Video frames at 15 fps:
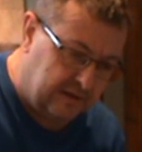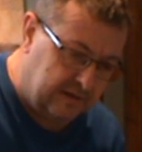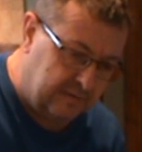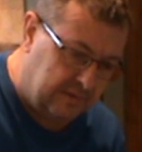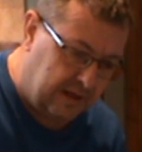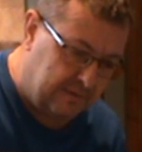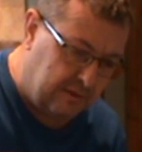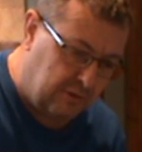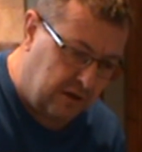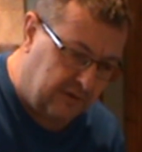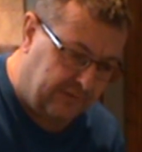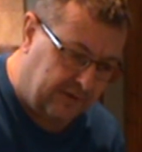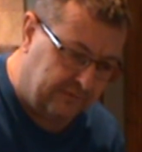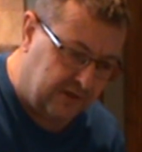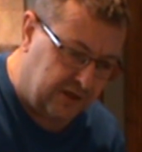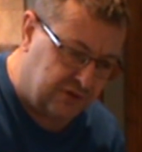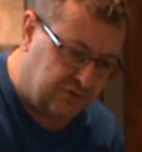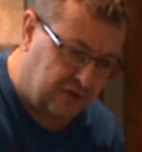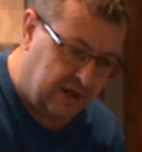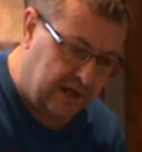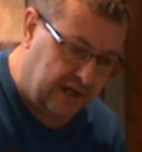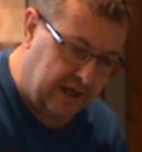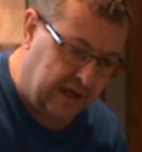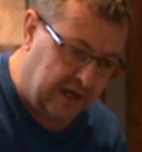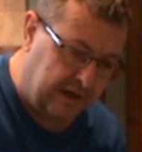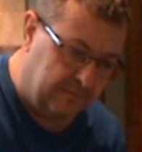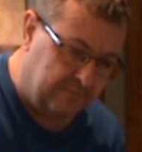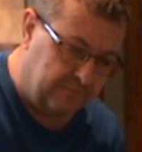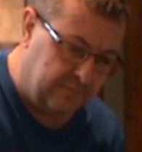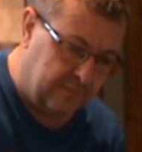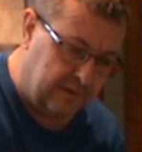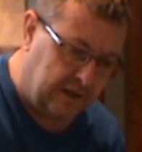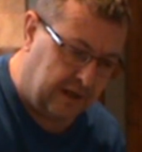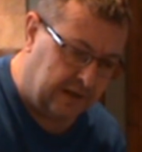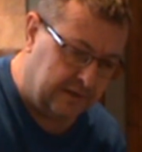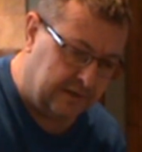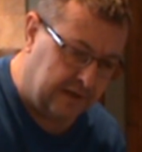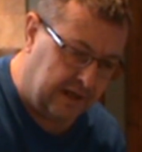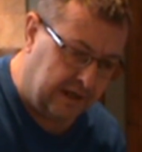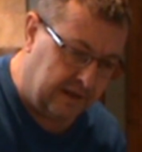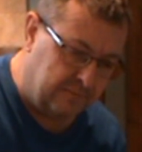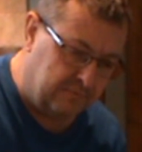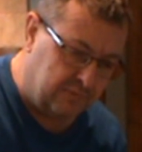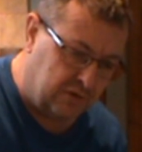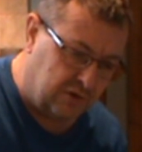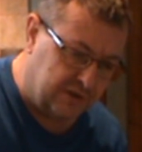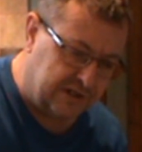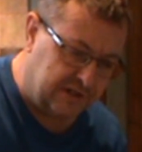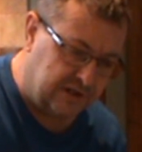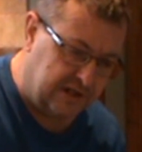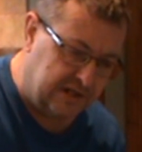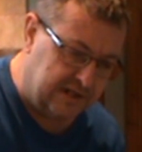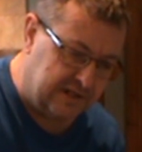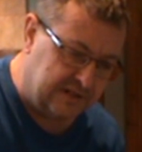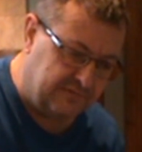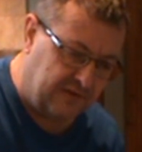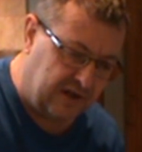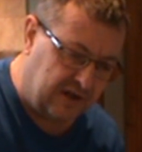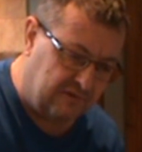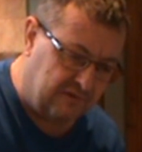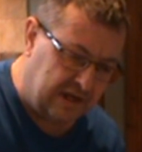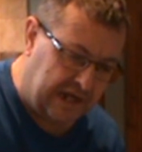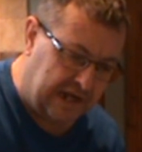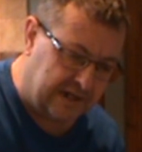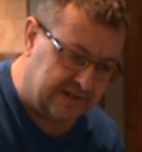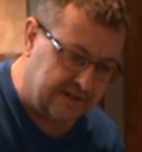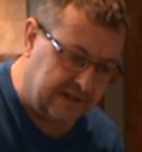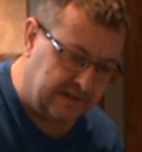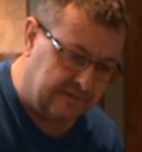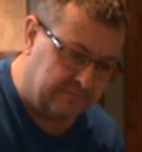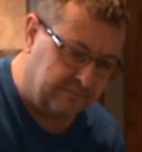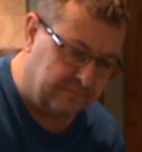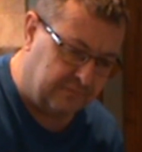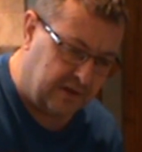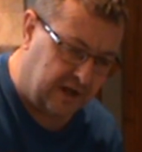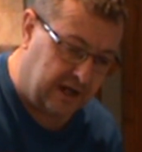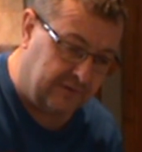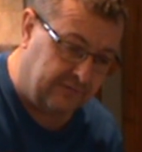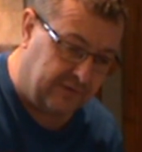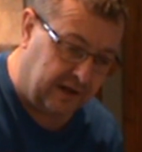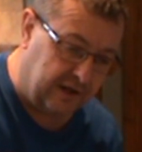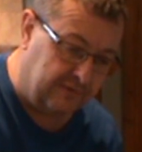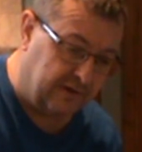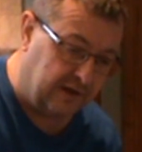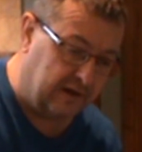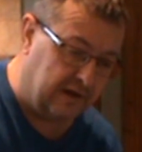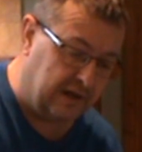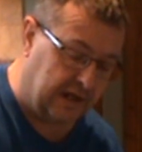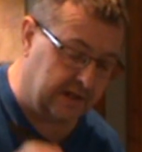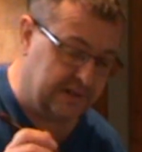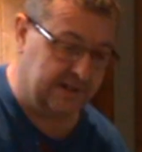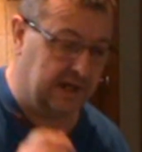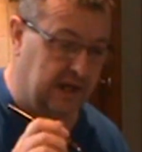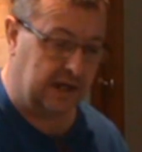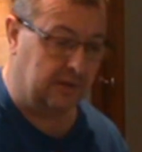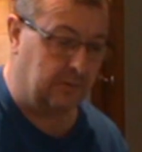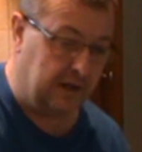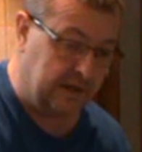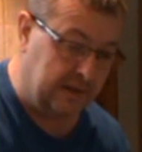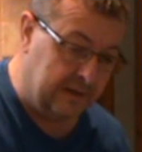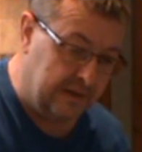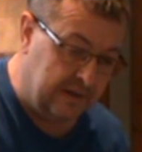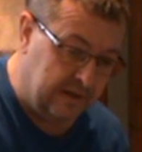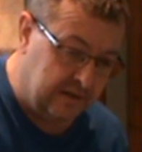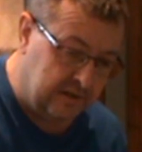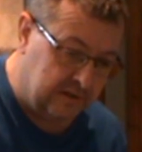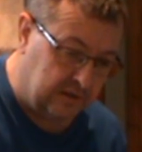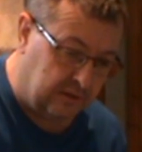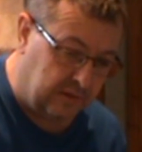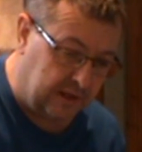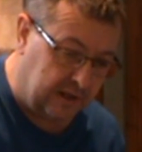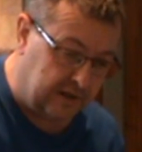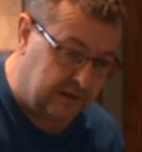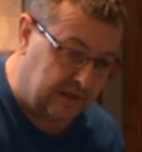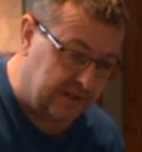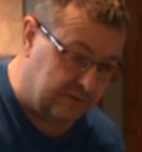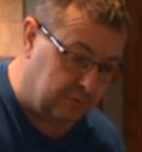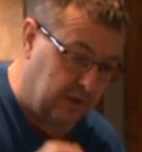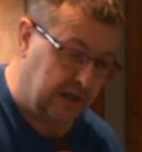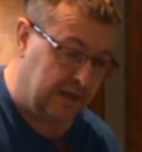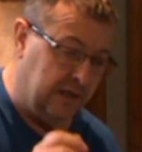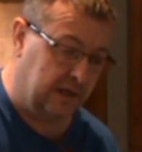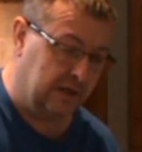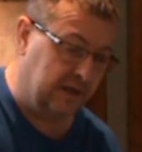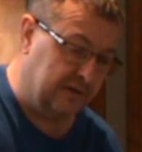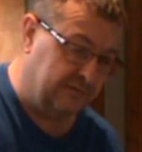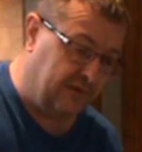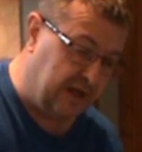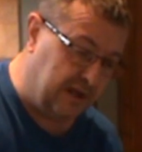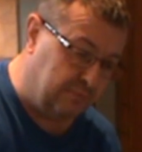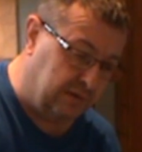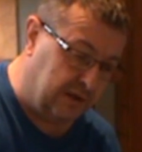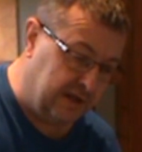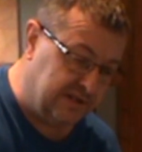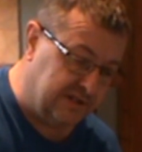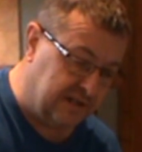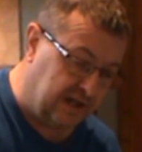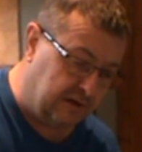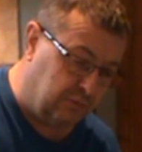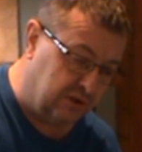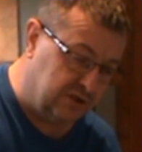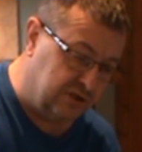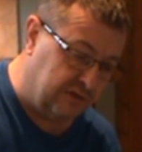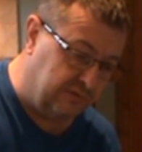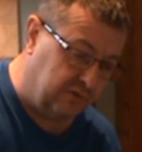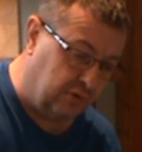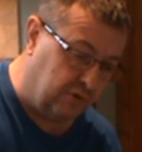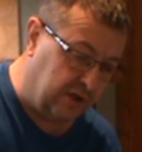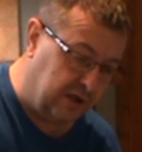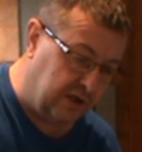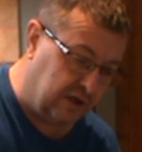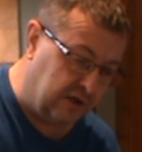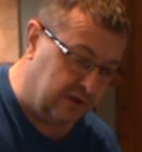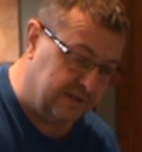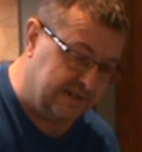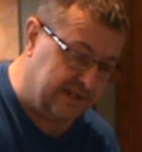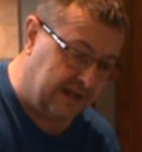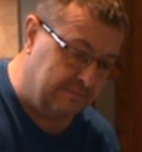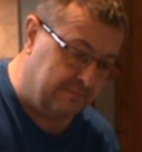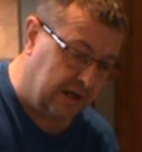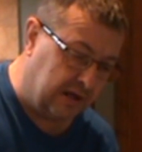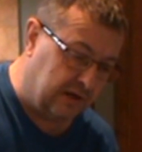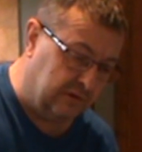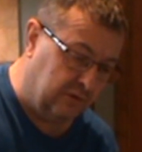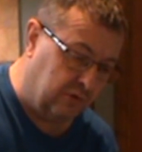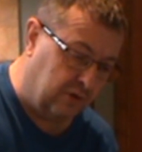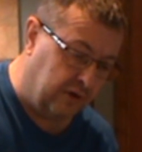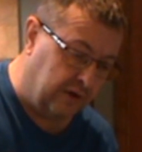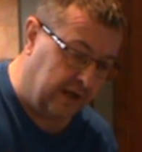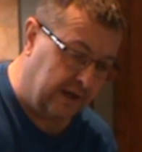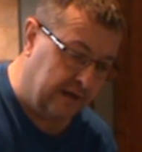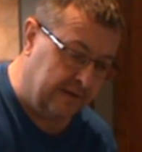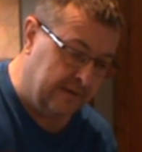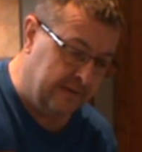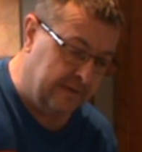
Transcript: it might be worth having a try at it, and because it is very relaxing. I find it very relaxing anyway, doing it this way, and it's very pleasing that once you've done it you can stand back and look at it.